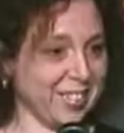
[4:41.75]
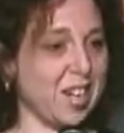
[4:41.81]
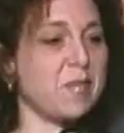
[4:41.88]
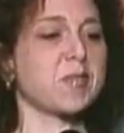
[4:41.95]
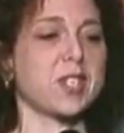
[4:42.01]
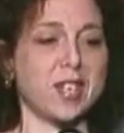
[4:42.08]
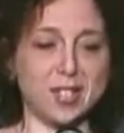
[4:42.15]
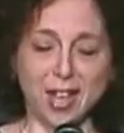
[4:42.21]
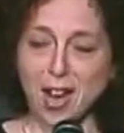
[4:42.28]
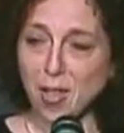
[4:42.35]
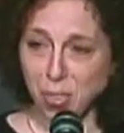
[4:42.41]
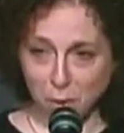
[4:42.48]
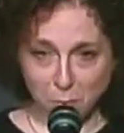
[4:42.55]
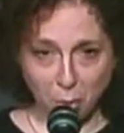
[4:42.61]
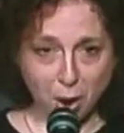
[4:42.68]
Yep, it's because I
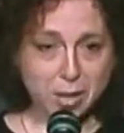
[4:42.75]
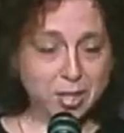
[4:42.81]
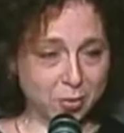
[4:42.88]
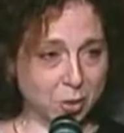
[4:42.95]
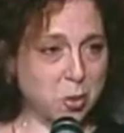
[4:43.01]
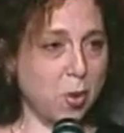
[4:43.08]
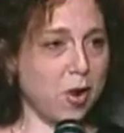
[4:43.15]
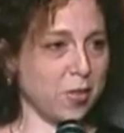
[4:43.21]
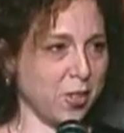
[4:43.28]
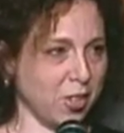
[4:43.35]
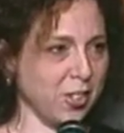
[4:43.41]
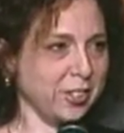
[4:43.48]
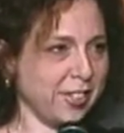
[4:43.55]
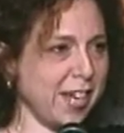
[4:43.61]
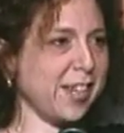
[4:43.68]
got the breast of a
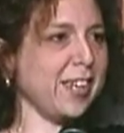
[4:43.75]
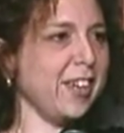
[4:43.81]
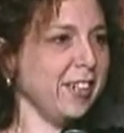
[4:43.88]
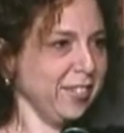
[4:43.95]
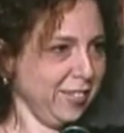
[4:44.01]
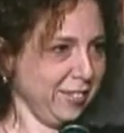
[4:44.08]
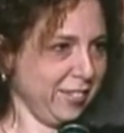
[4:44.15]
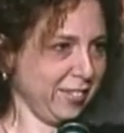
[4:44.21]
12-year-old. Thank you.